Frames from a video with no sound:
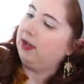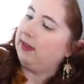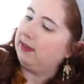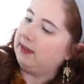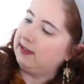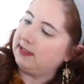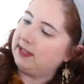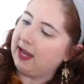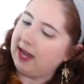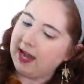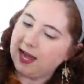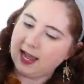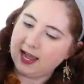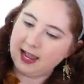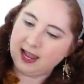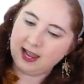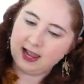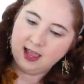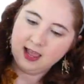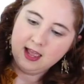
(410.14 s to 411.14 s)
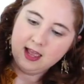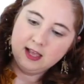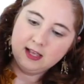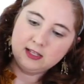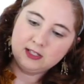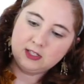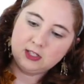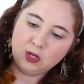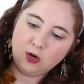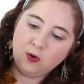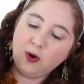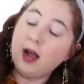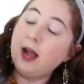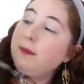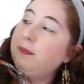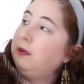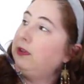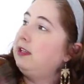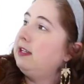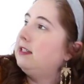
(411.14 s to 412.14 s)
and the tie. So
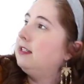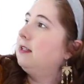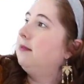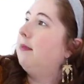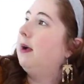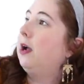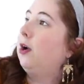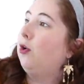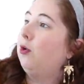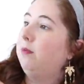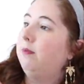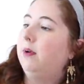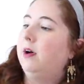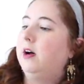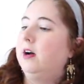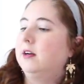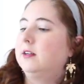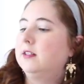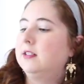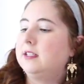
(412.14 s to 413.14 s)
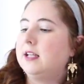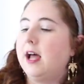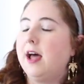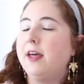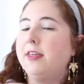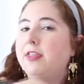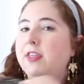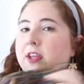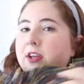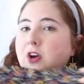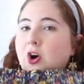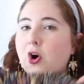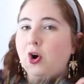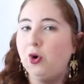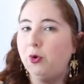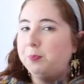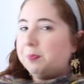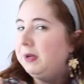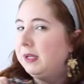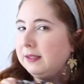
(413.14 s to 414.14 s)
I put these in my own box, I think
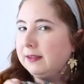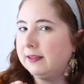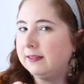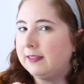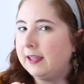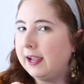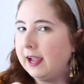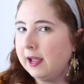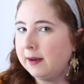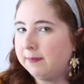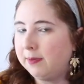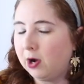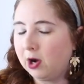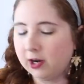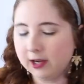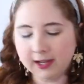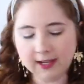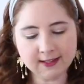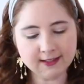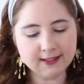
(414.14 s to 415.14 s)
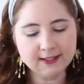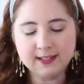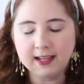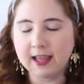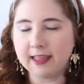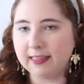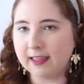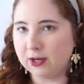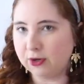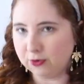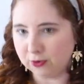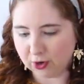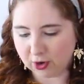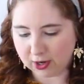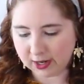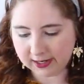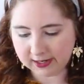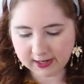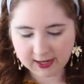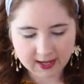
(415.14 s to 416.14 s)
hoping that they had pockets, and they do
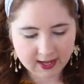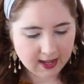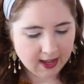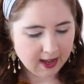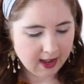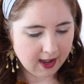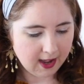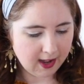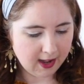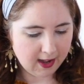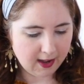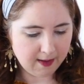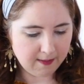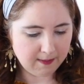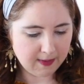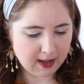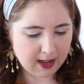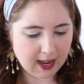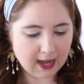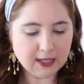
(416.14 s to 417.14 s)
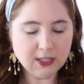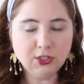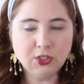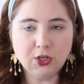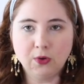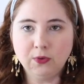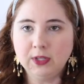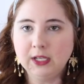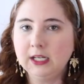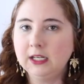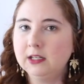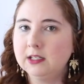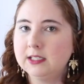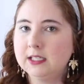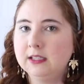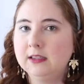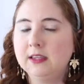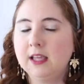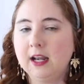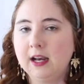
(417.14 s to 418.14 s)
not. I don't like
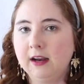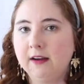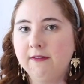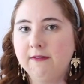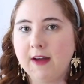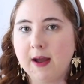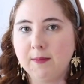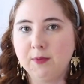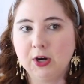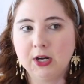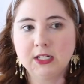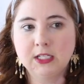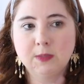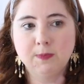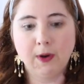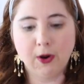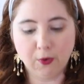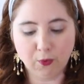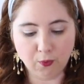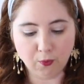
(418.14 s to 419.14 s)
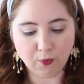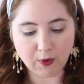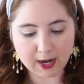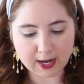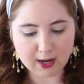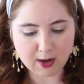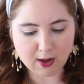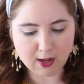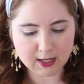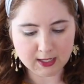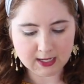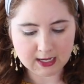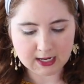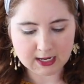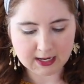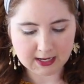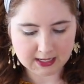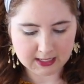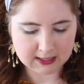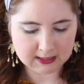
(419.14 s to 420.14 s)
synthetic fabrics, but rayon
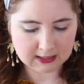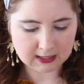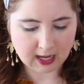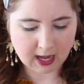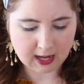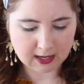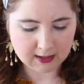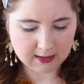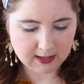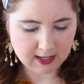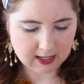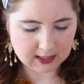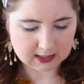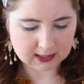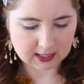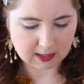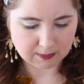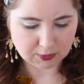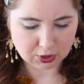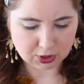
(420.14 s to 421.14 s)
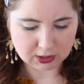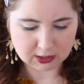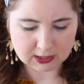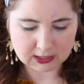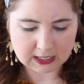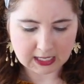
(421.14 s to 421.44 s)
is kind of the exception to